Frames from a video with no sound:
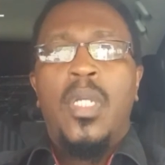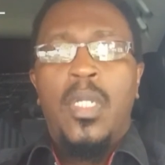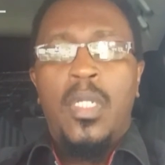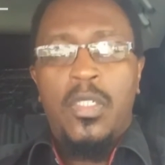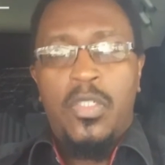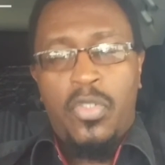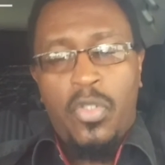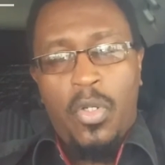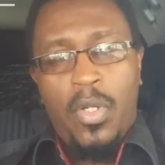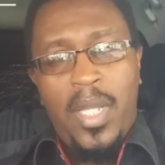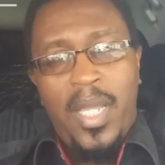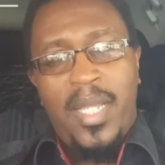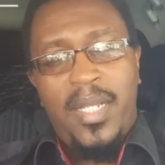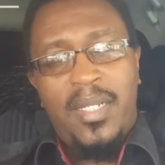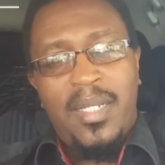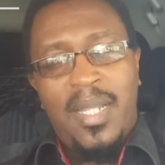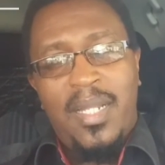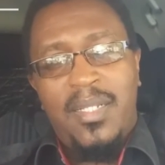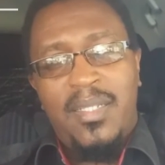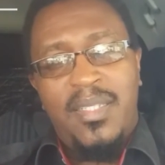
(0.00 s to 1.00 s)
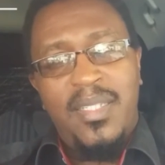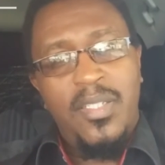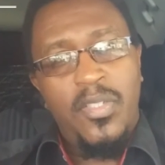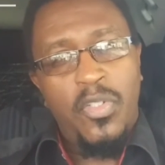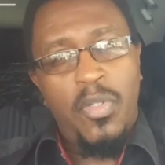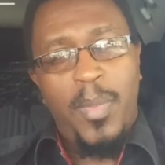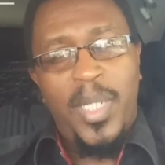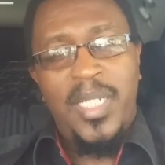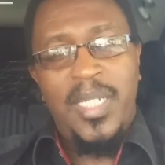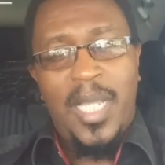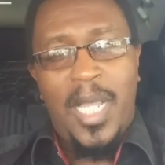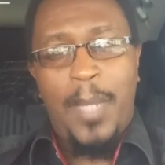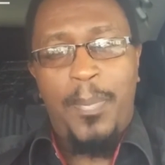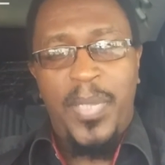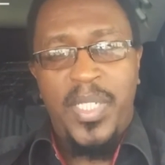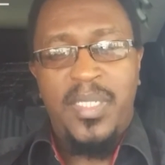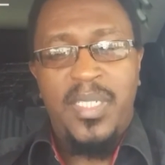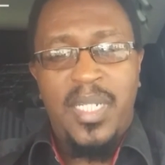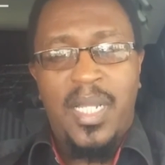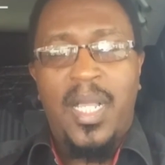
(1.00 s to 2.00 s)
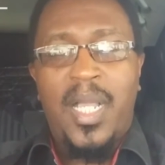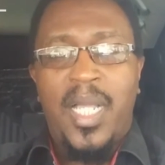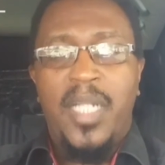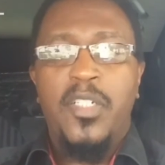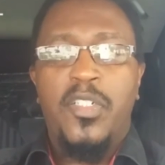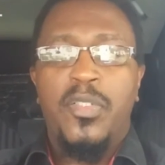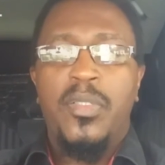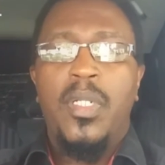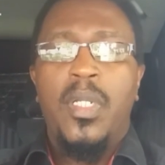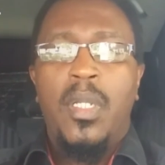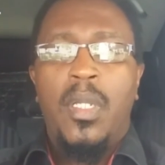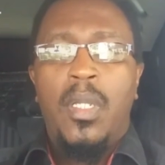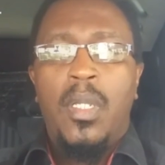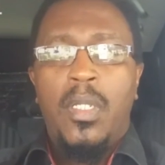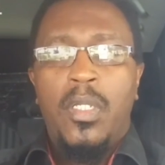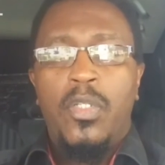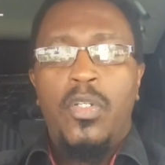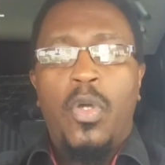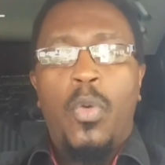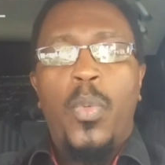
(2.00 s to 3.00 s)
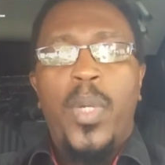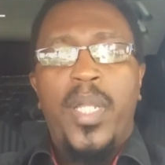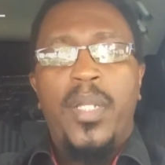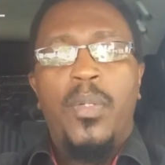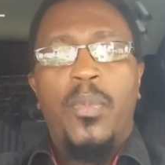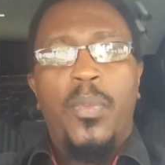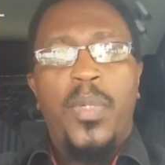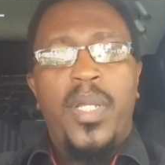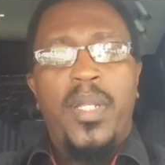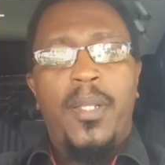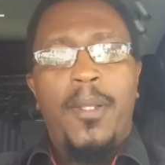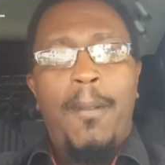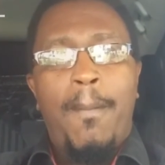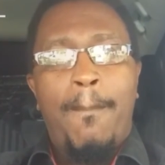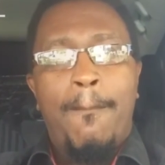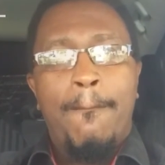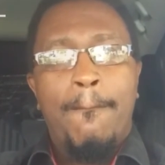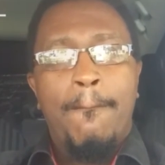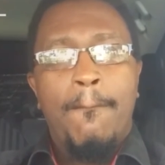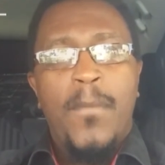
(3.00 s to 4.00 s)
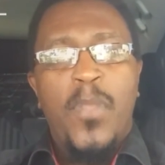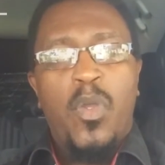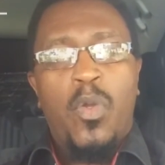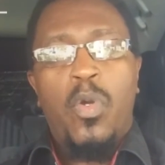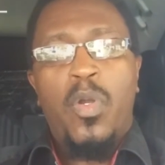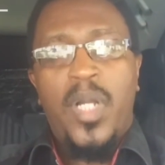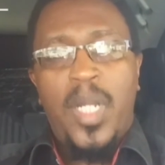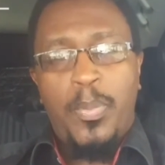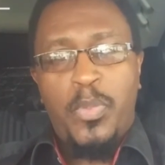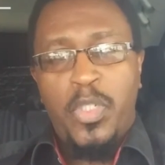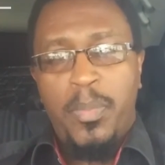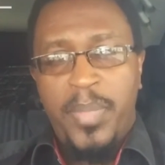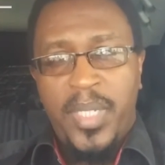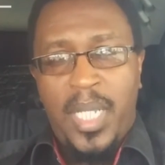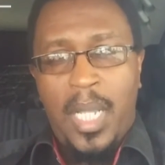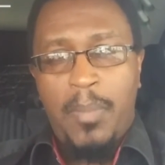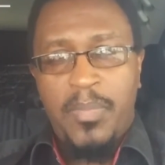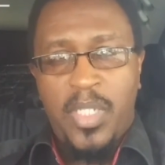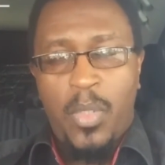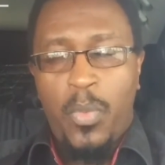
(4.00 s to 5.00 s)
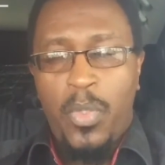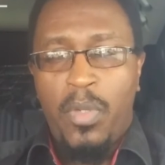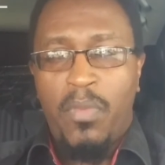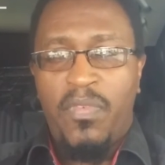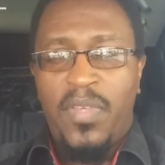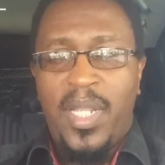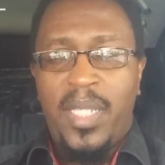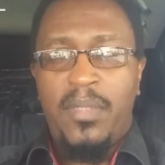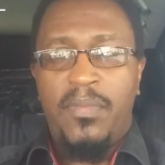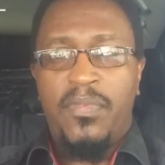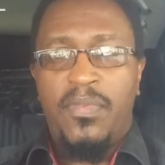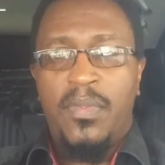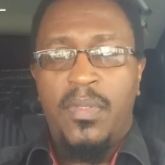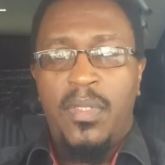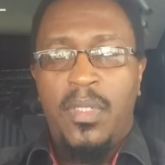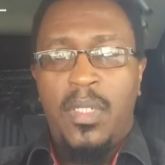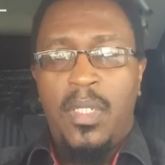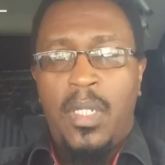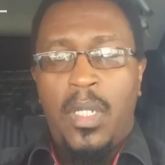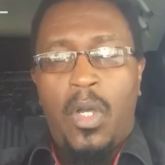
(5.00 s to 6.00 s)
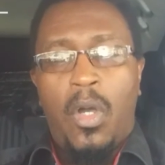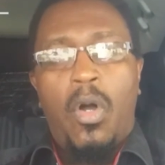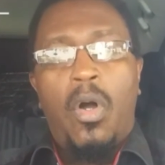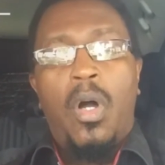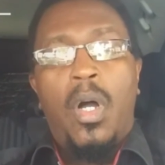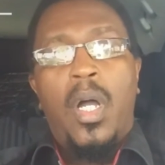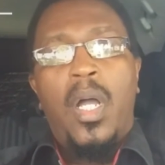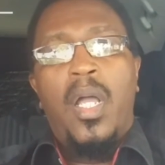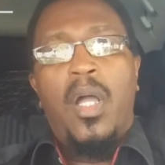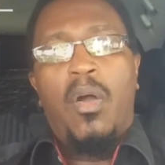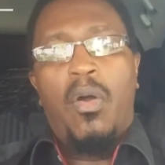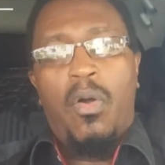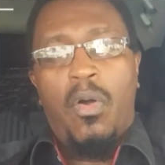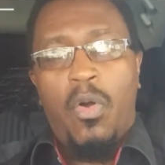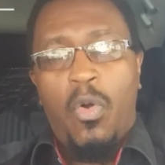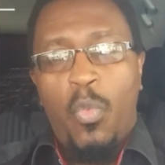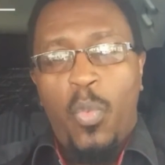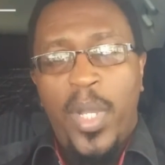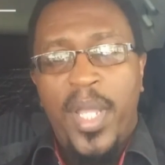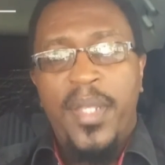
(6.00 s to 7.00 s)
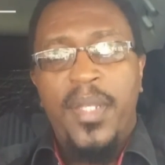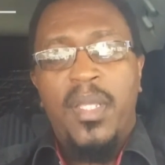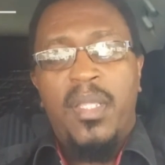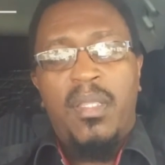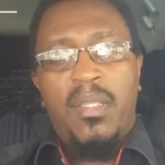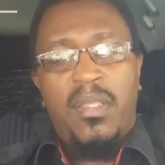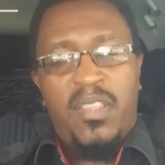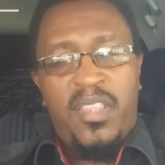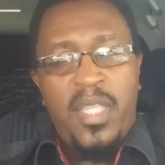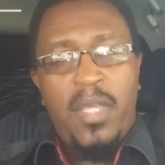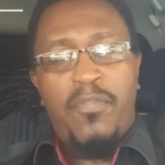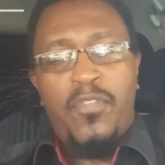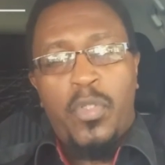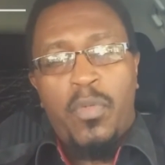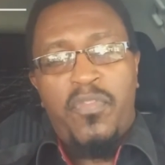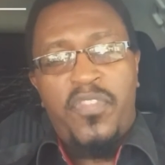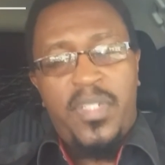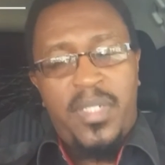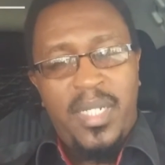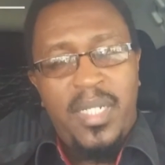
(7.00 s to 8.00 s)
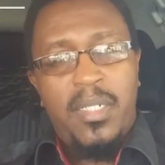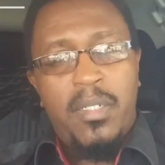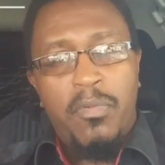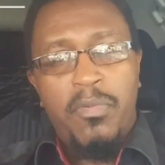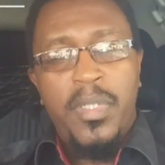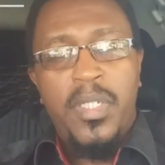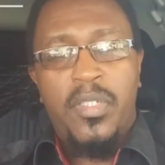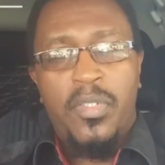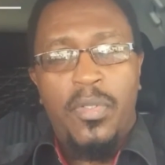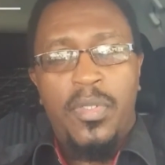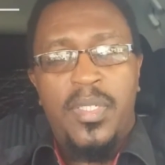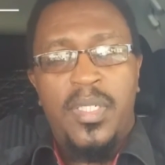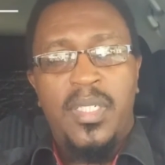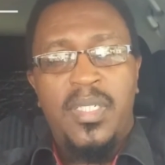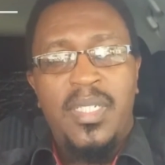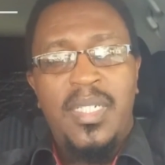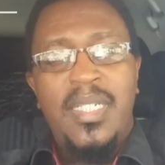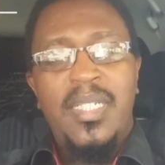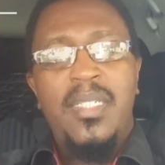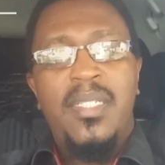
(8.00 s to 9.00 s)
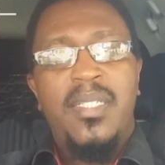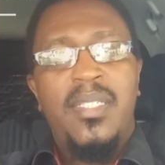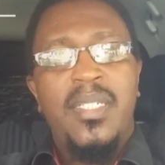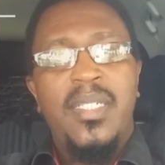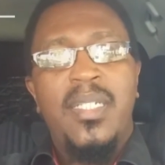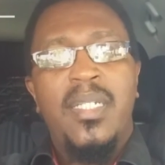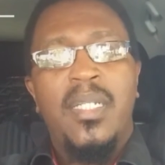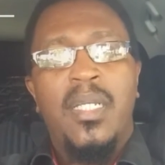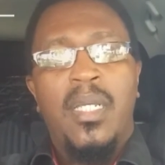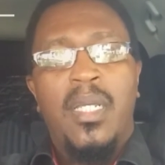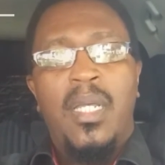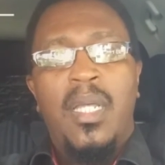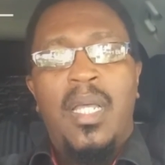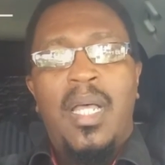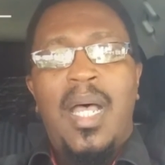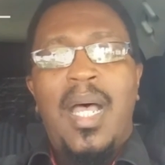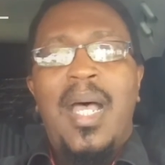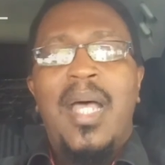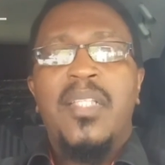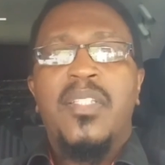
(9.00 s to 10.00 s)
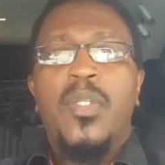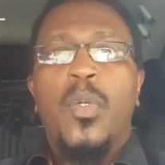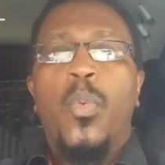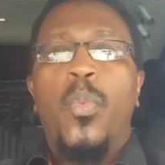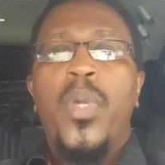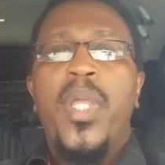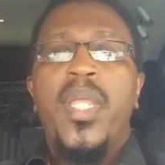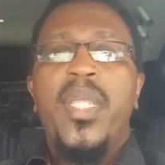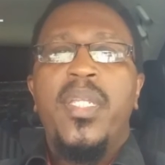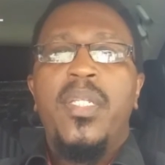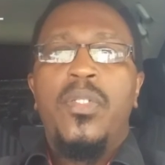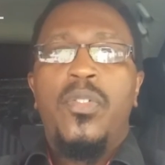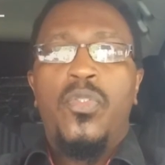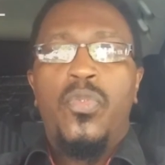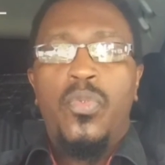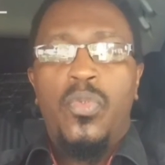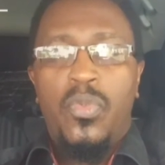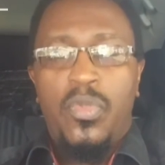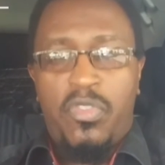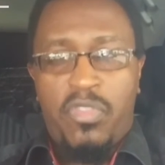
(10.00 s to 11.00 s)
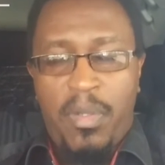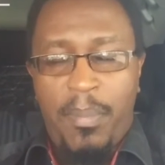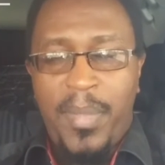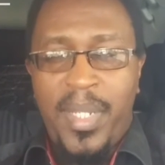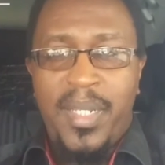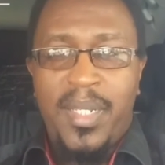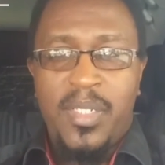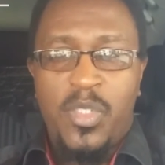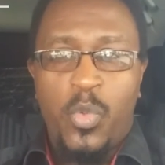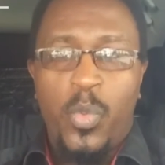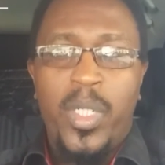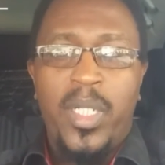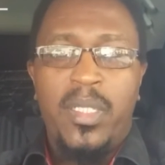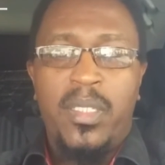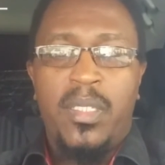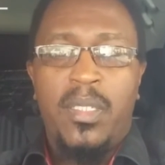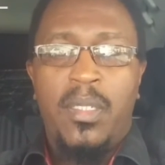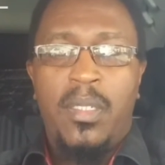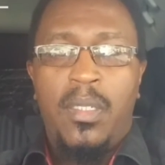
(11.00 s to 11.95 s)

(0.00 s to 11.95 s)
So, and this normally happens in a country, when corruption becomes a way of life, or when theft of state resources is seen as a way into tremendous wealth,